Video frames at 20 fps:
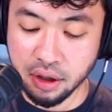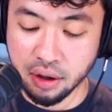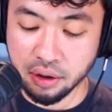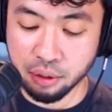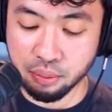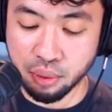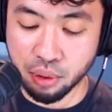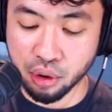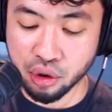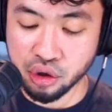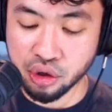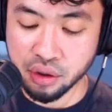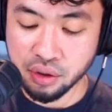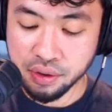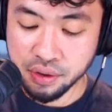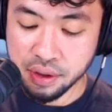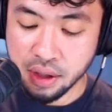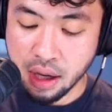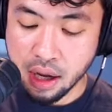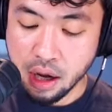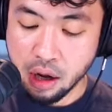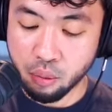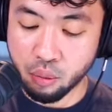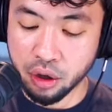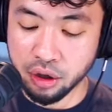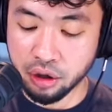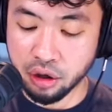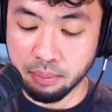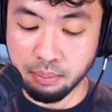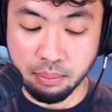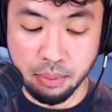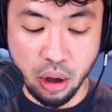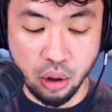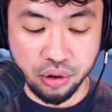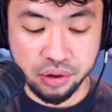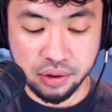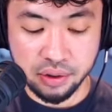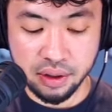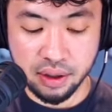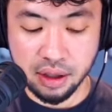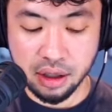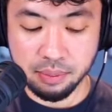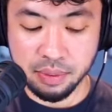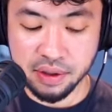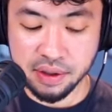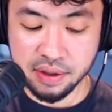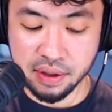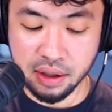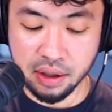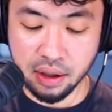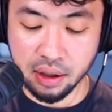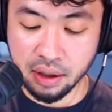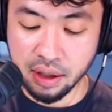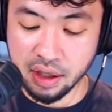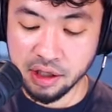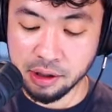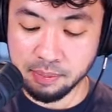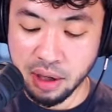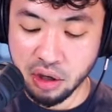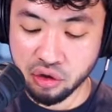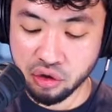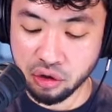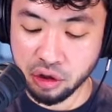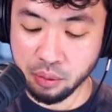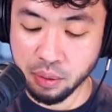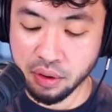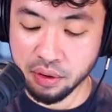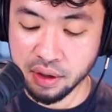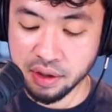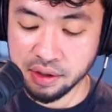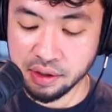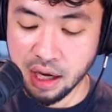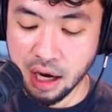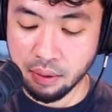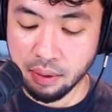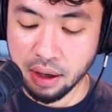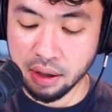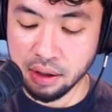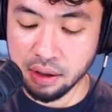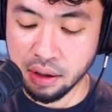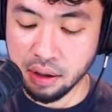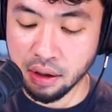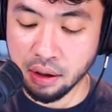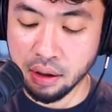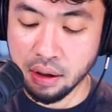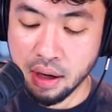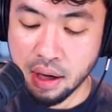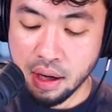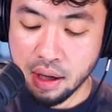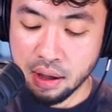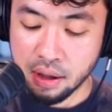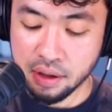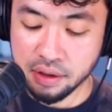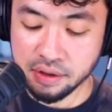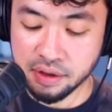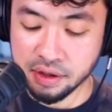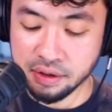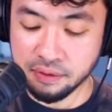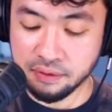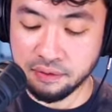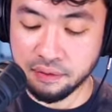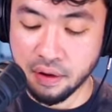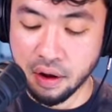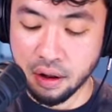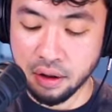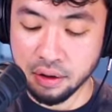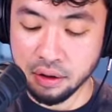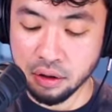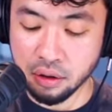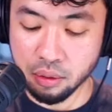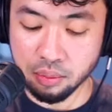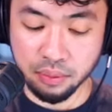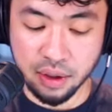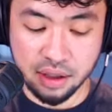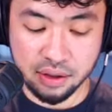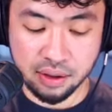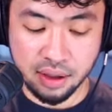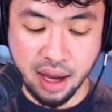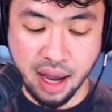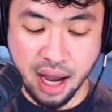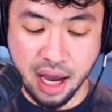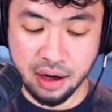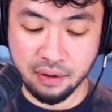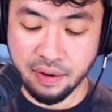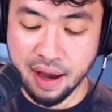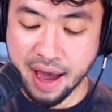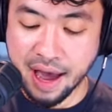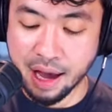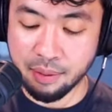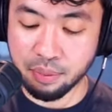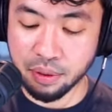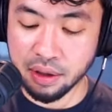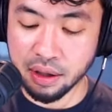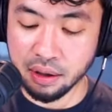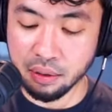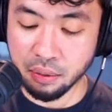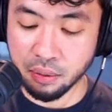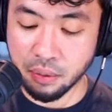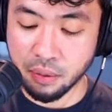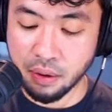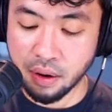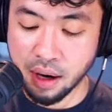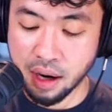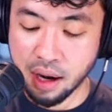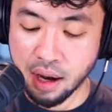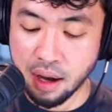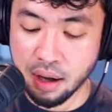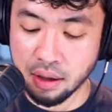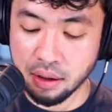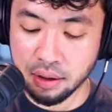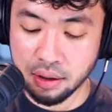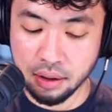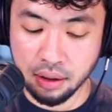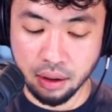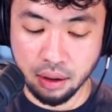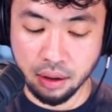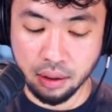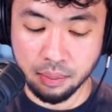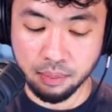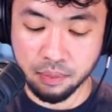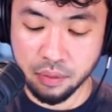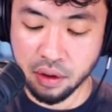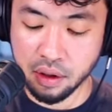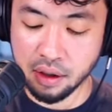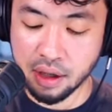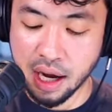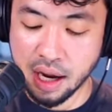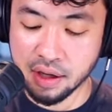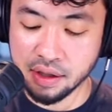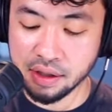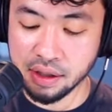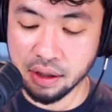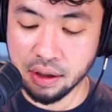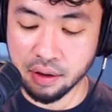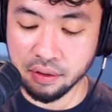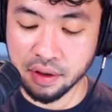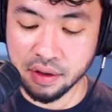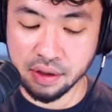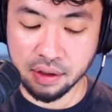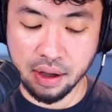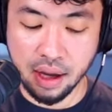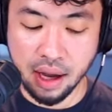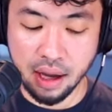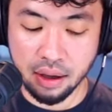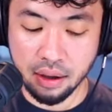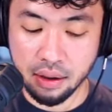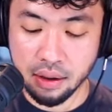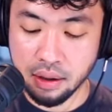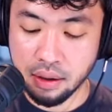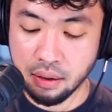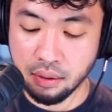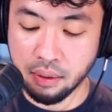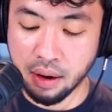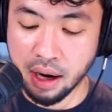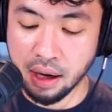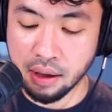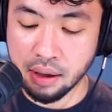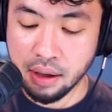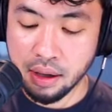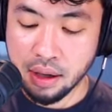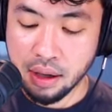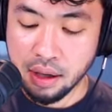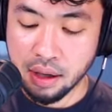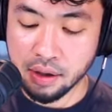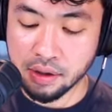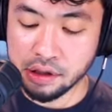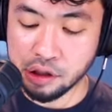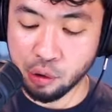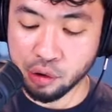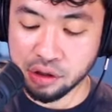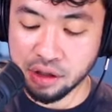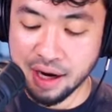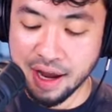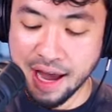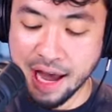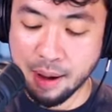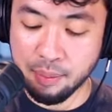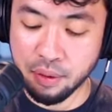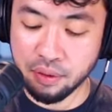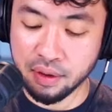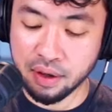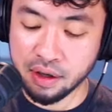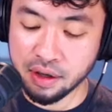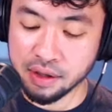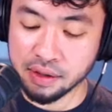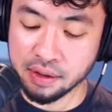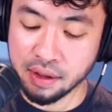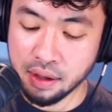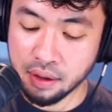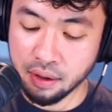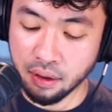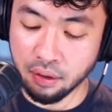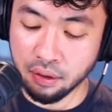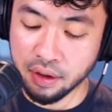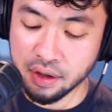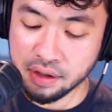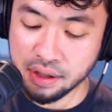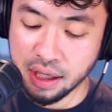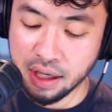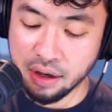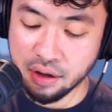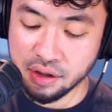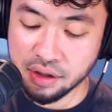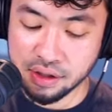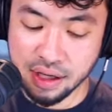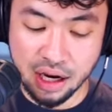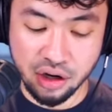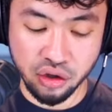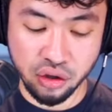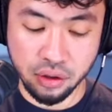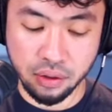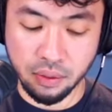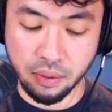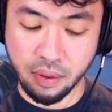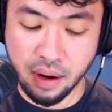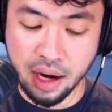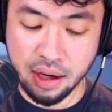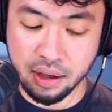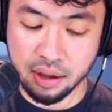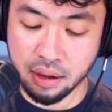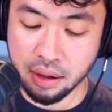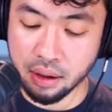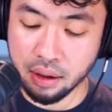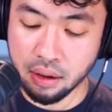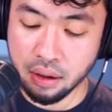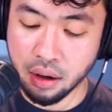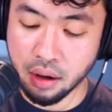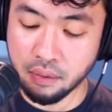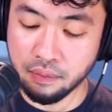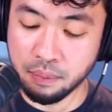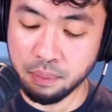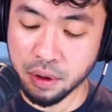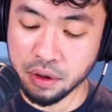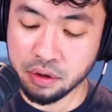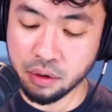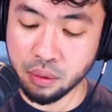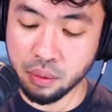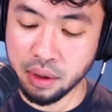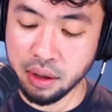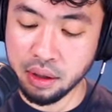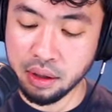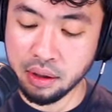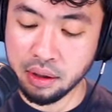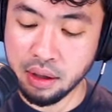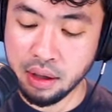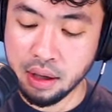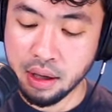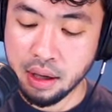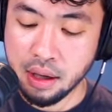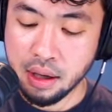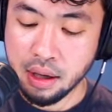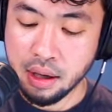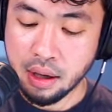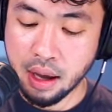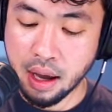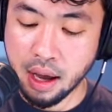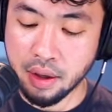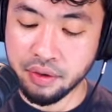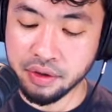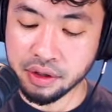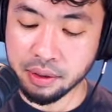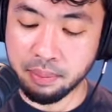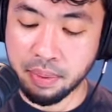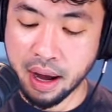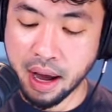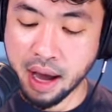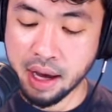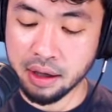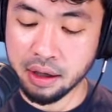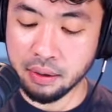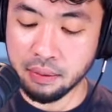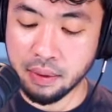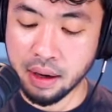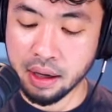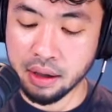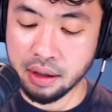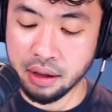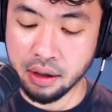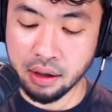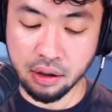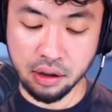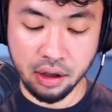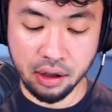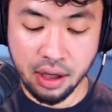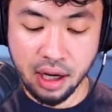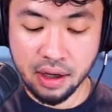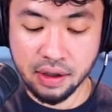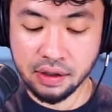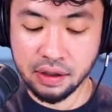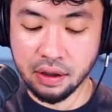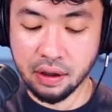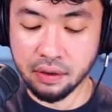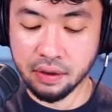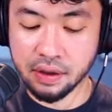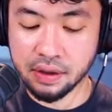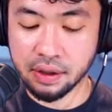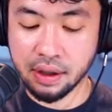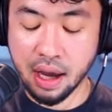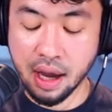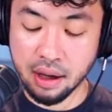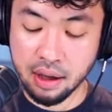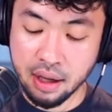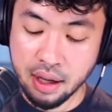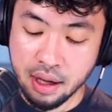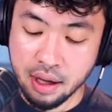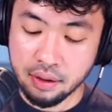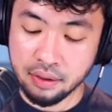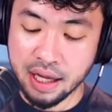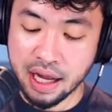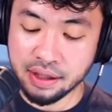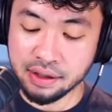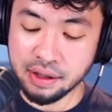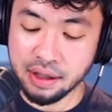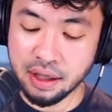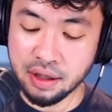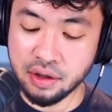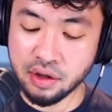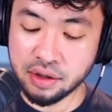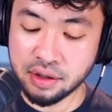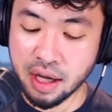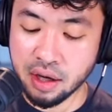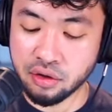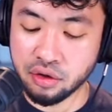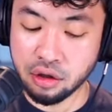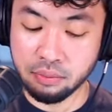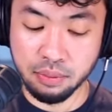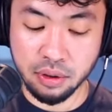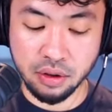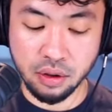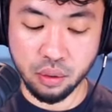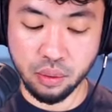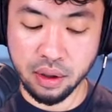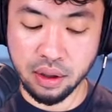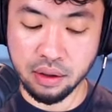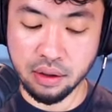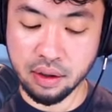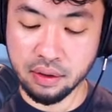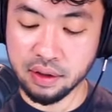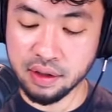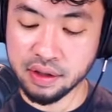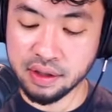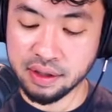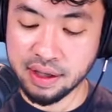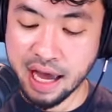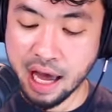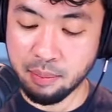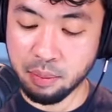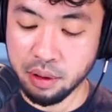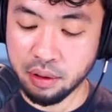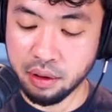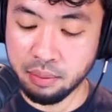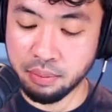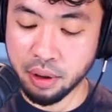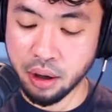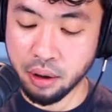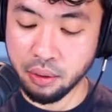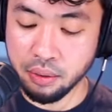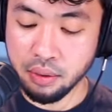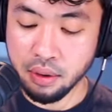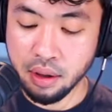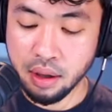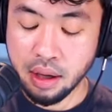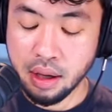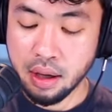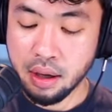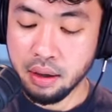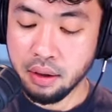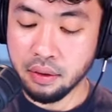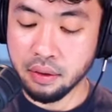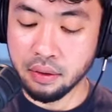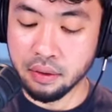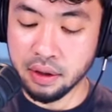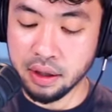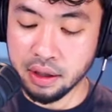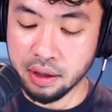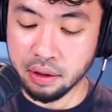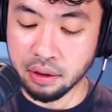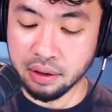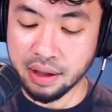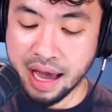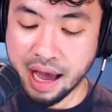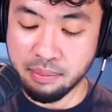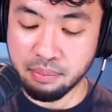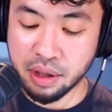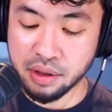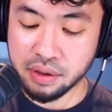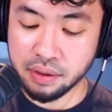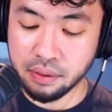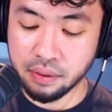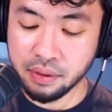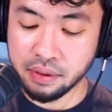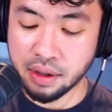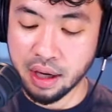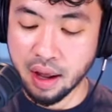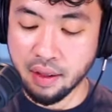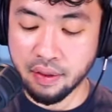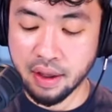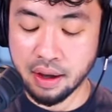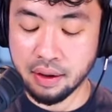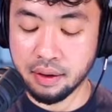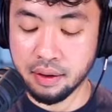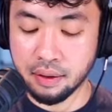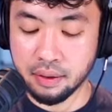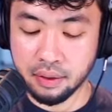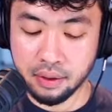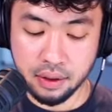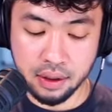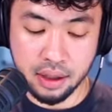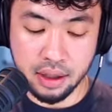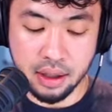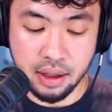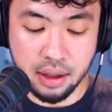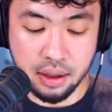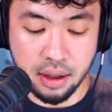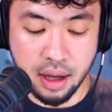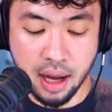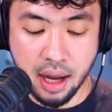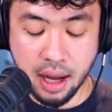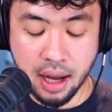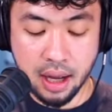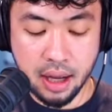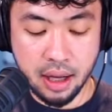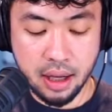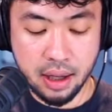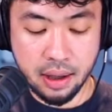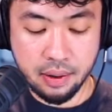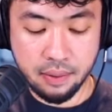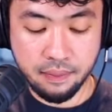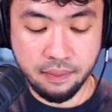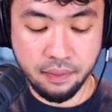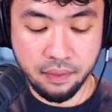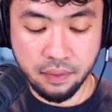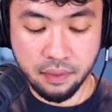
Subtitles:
the other portions, what you're mostly going to be seeing, especially with this guy right here, is this volume that's kind of happening right here. You can kind of see it on this guy, right? And so what's going to happen there is this intersection right here of between, there's a pocket right here. You can kind of see it on this guy. That's the intersection between the scapula bone, the lat muscles, and then the